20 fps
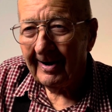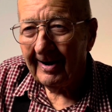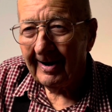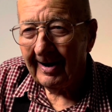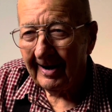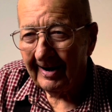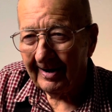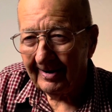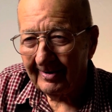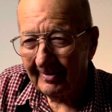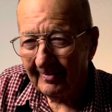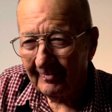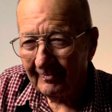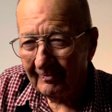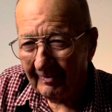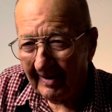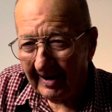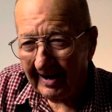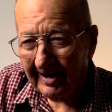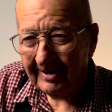and a
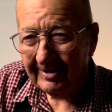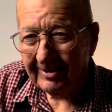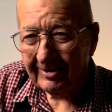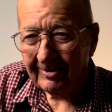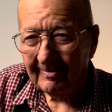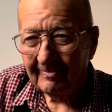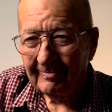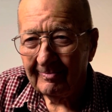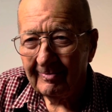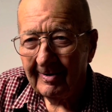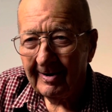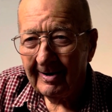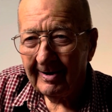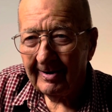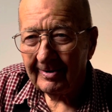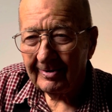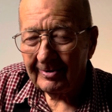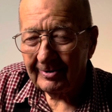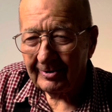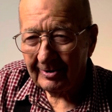vacuum
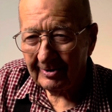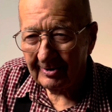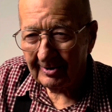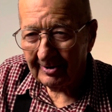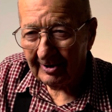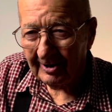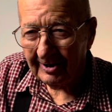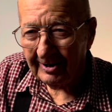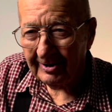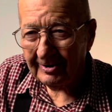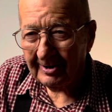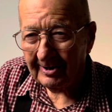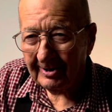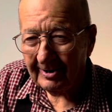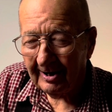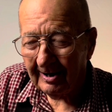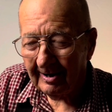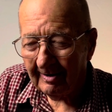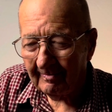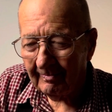to clean it
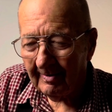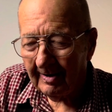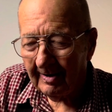up,